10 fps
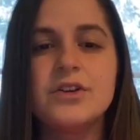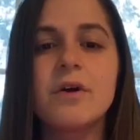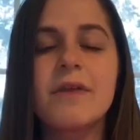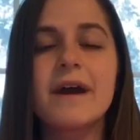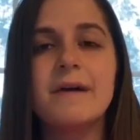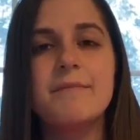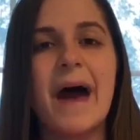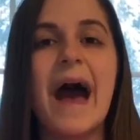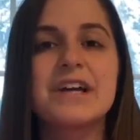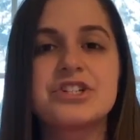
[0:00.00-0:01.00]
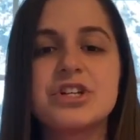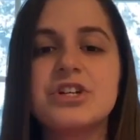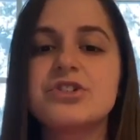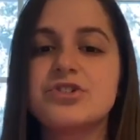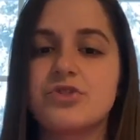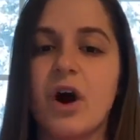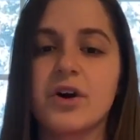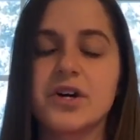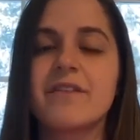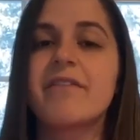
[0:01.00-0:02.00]
Know that compassion is
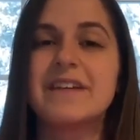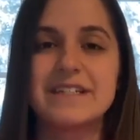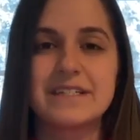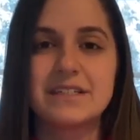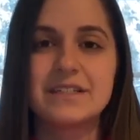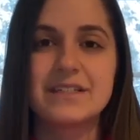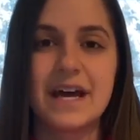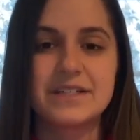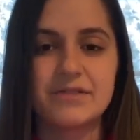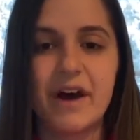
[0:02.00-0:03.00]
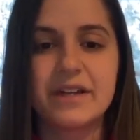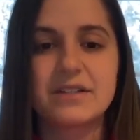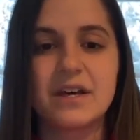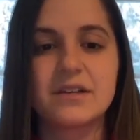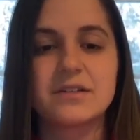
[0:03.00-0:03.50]
stronger than the distance that divides us.